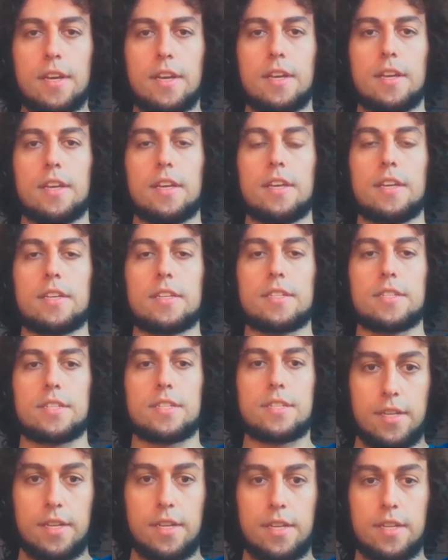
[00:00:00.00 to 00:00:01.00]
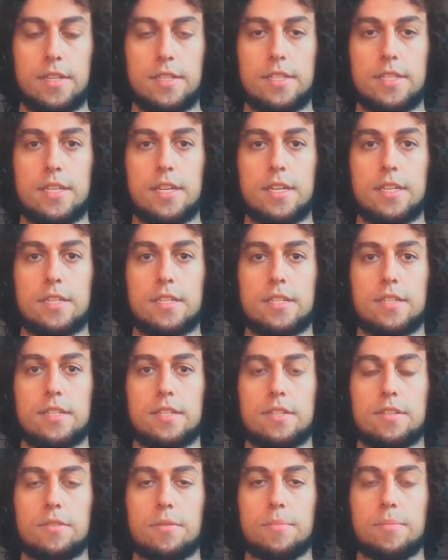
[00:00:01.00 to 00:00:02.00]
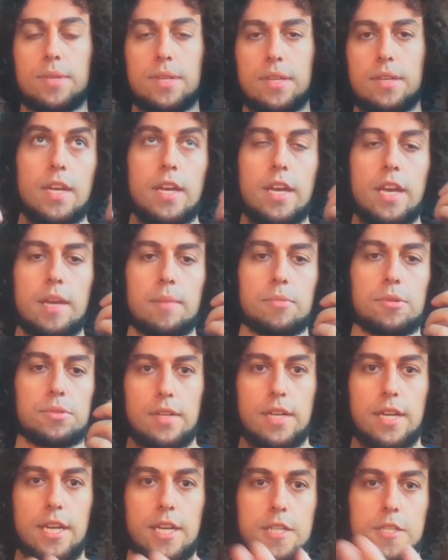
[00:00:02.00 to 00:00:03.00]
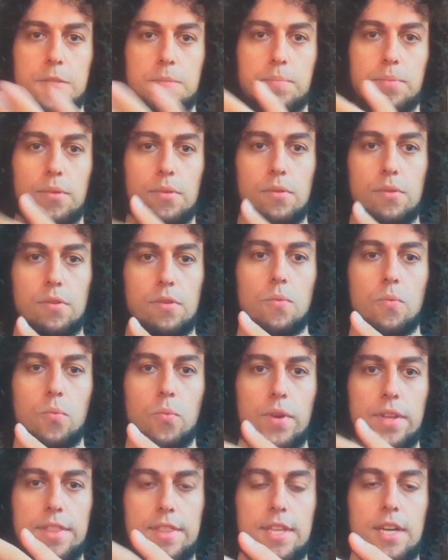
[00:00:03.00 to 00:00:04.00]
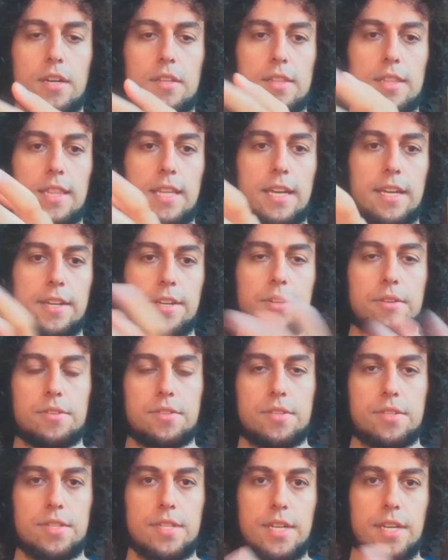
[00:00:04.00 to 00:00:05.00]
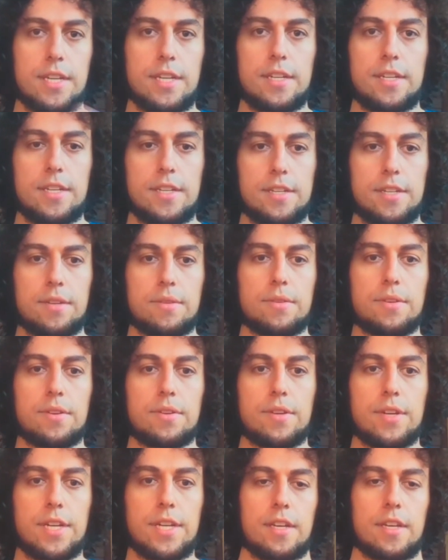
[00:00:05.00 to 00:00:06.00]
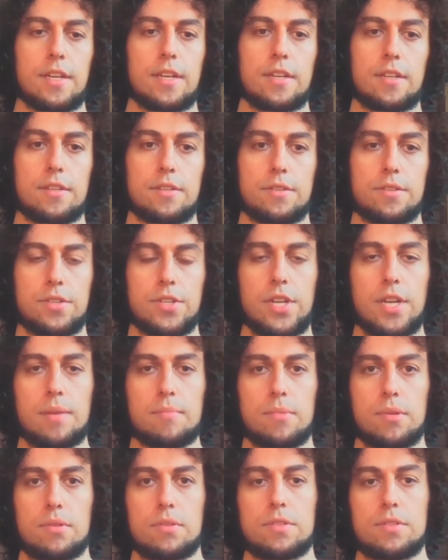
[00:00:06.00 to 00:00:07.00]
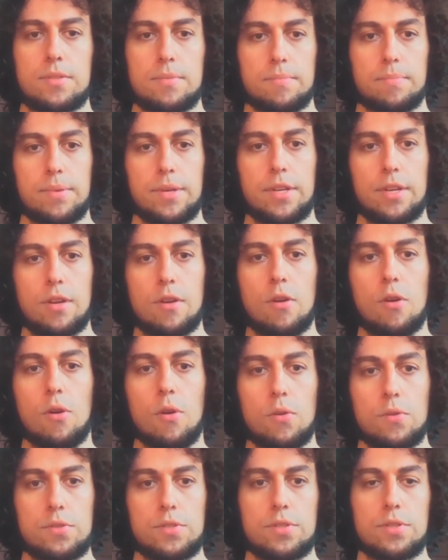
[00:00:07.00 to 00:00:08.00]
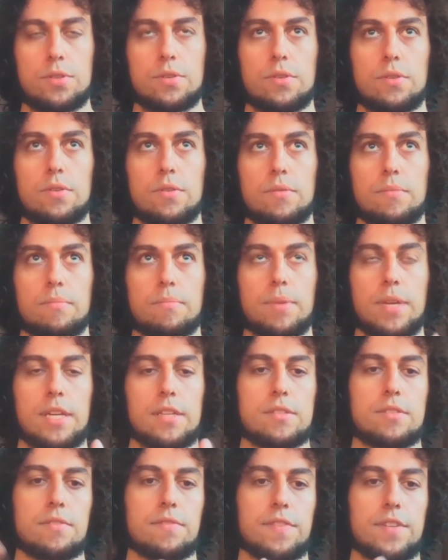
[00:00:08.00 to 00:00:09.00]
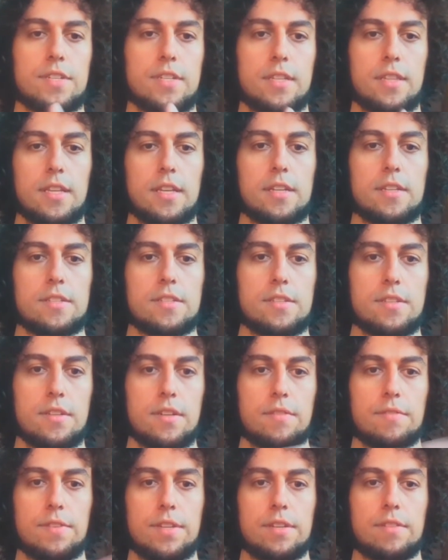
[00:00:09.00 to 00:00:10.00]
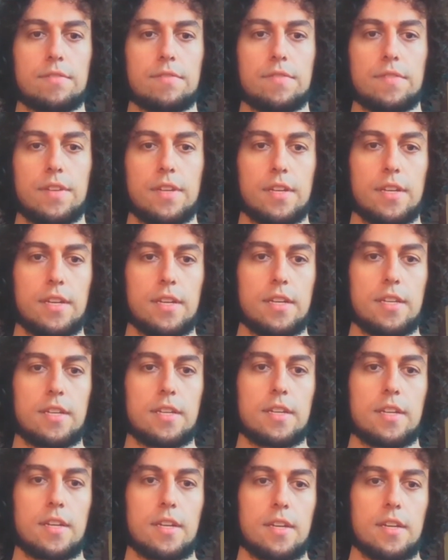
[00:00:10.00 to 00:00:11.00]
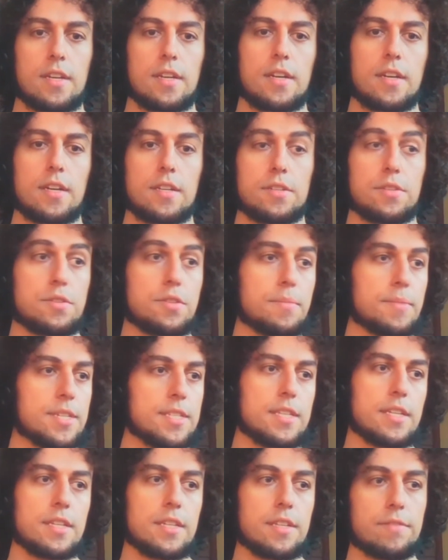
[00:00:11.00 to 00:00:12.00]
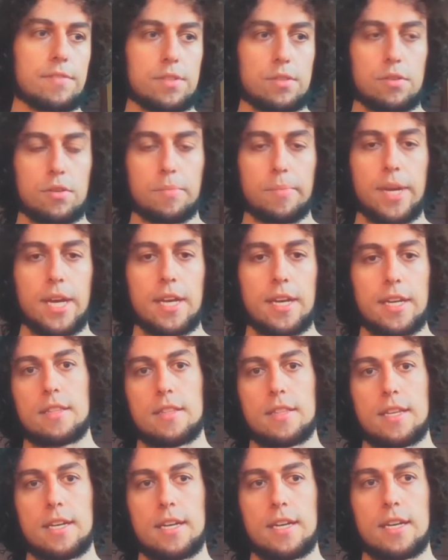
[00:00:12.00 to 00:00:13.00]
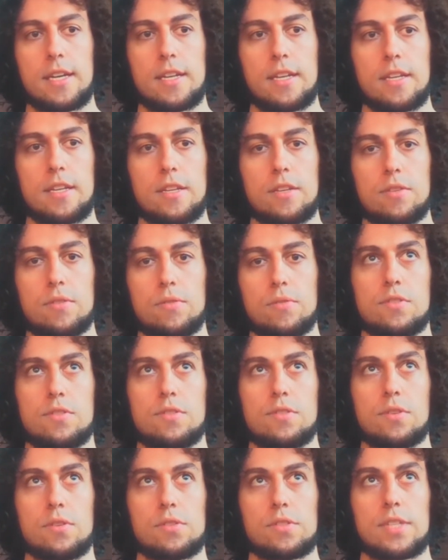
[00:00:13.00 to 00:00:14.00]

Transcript: is, in a sense, to be able to explore without letting your society deteriorate into shambles, but also being sufficiently conservative and to some extent even dogmatic, that you don't